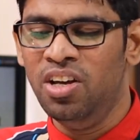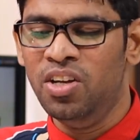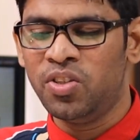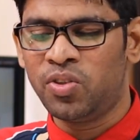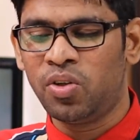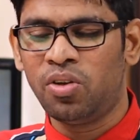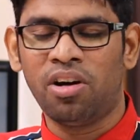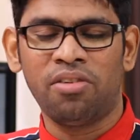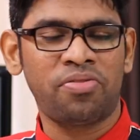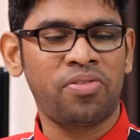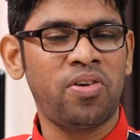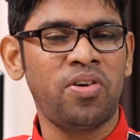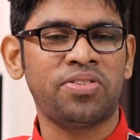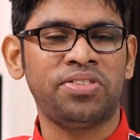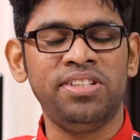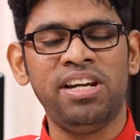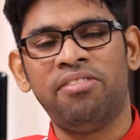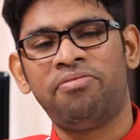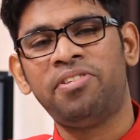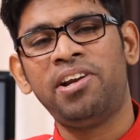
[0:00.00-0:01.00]
so of course
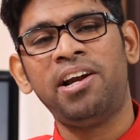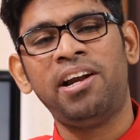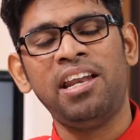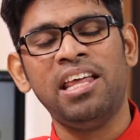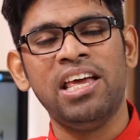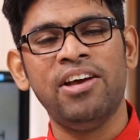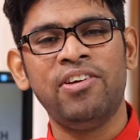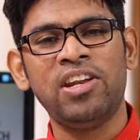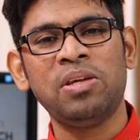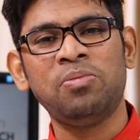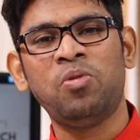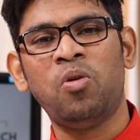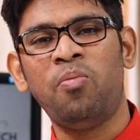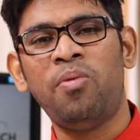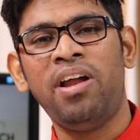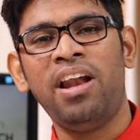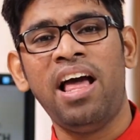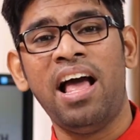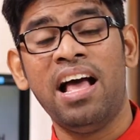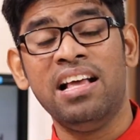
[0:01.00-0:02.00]
definitely every
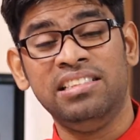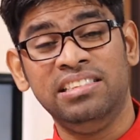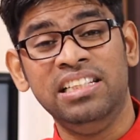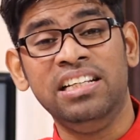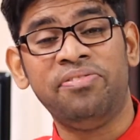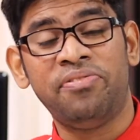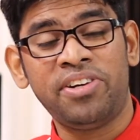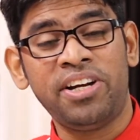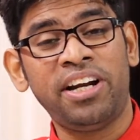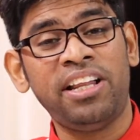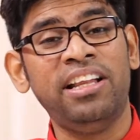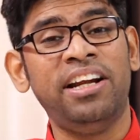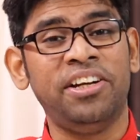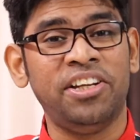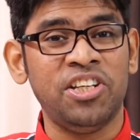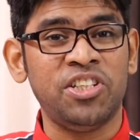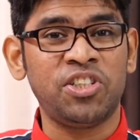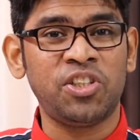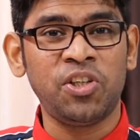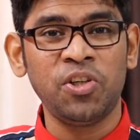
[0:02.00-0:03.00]
mobile has definitely that
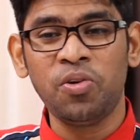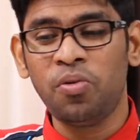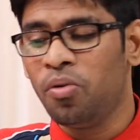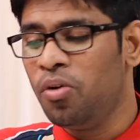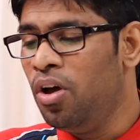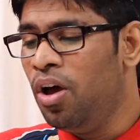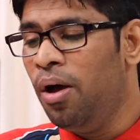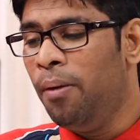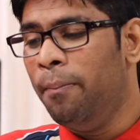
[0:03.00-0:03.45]
issue,